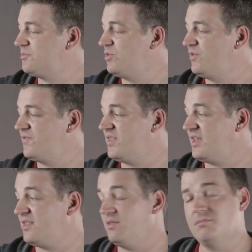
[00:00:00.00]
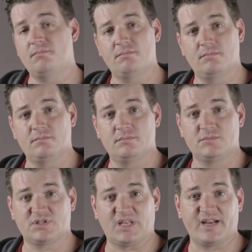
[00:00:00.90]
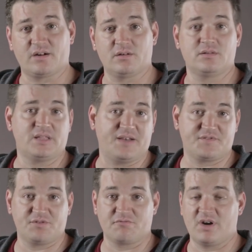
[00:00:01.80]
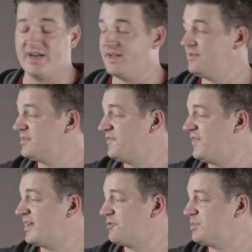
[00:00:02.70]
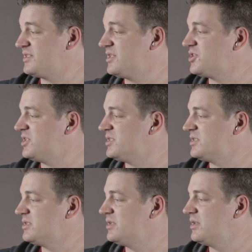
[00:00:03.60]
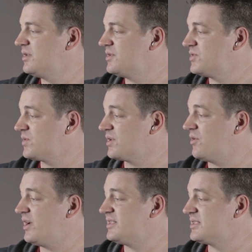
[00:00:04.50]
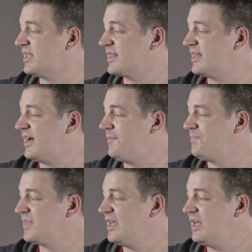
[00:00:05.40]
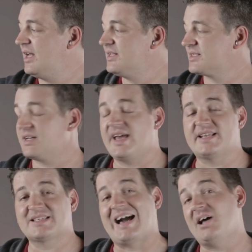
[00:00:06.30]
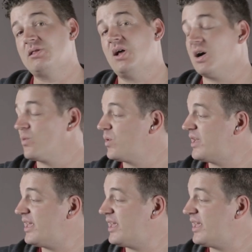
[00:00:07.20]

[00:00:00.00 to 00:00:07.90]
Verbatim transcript: to move the slider left and right to find your positions. So we're gonna go ahead and select that. It's gonna ask how long we're